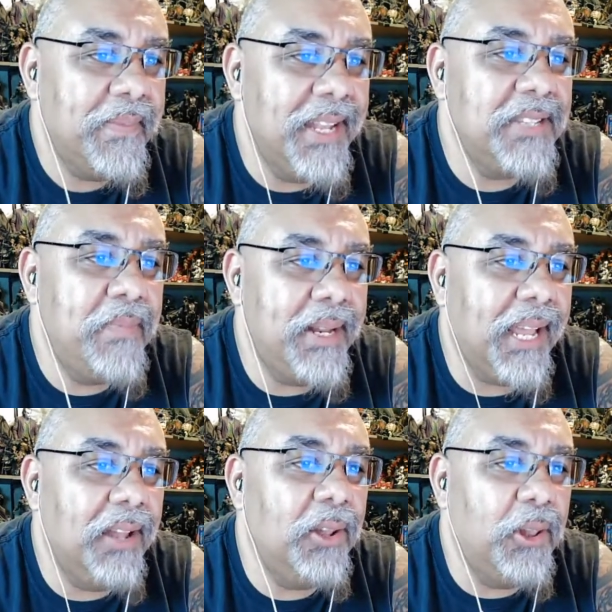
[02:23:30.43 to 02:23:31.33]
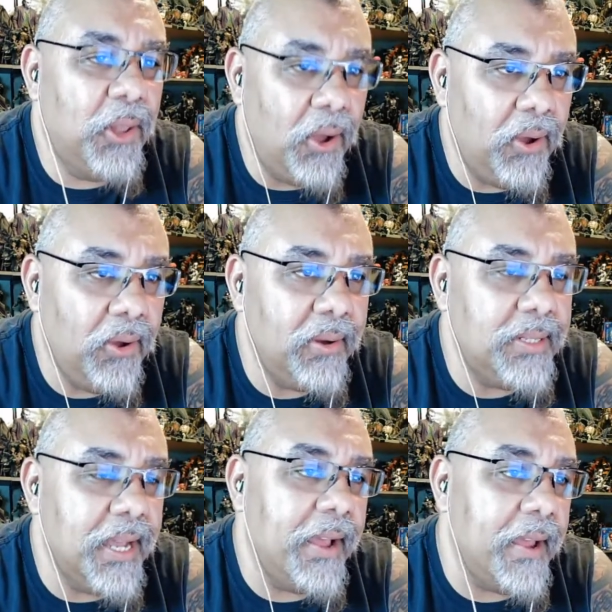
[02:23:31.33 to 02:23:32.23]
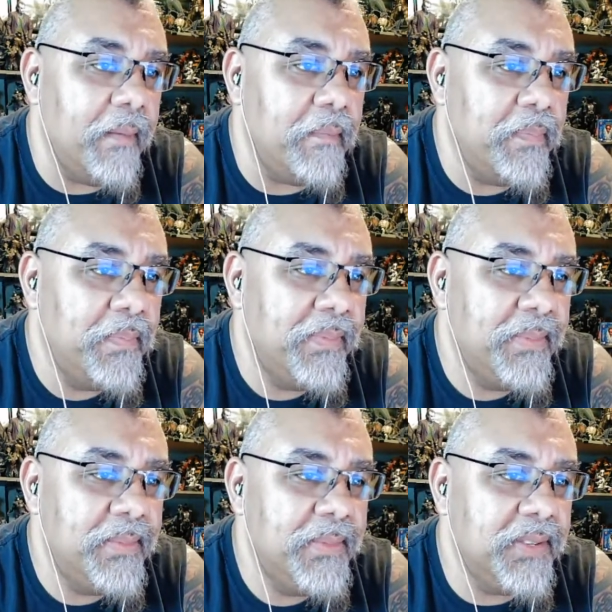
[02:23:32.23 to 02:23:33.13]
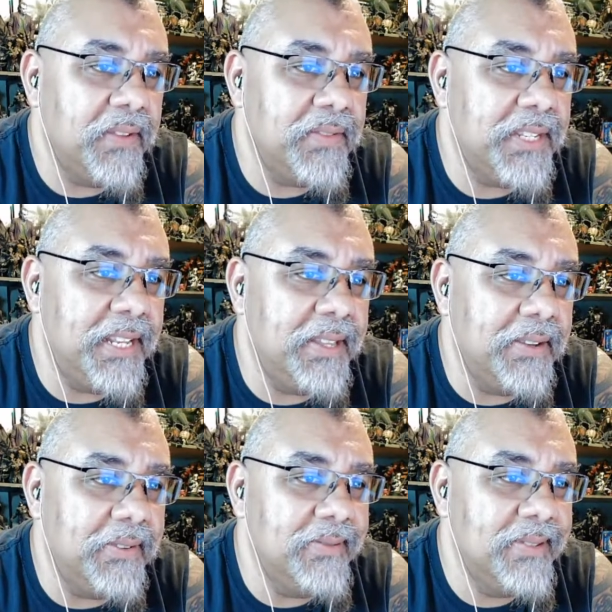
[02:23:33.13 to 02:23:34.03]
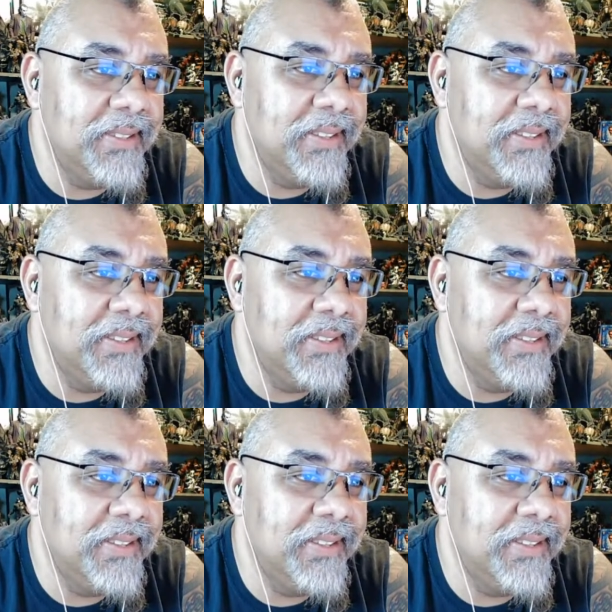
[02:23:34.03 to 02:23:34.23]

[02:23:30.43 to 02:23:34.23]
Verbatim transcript: It's been like a long time since I've seen those.